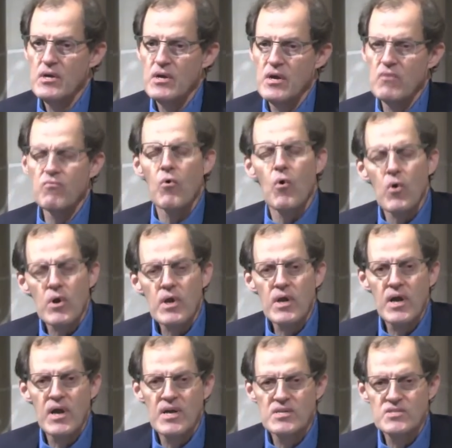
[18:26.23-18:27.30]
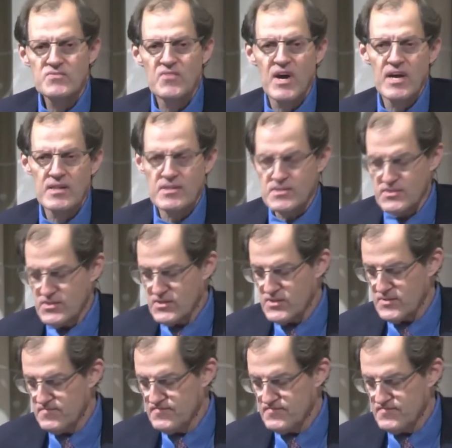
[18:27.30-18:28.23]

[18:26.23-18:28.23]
of organized violence,